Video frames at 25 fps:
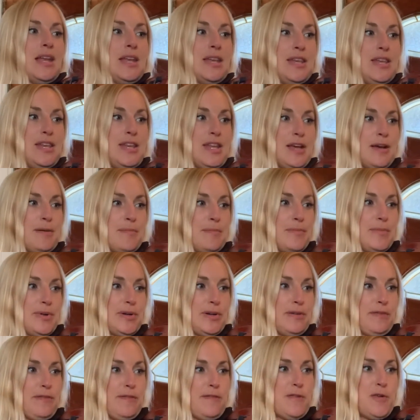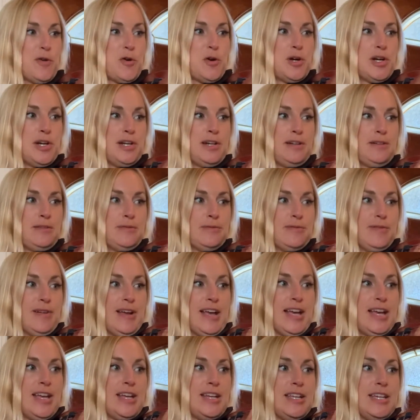Number 4,
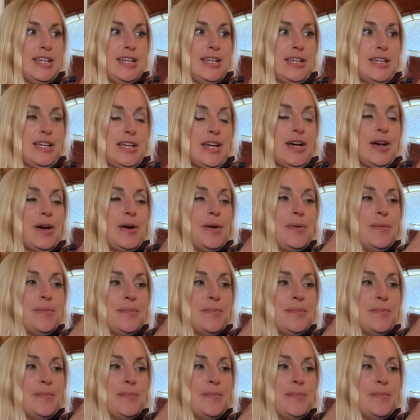ready, go.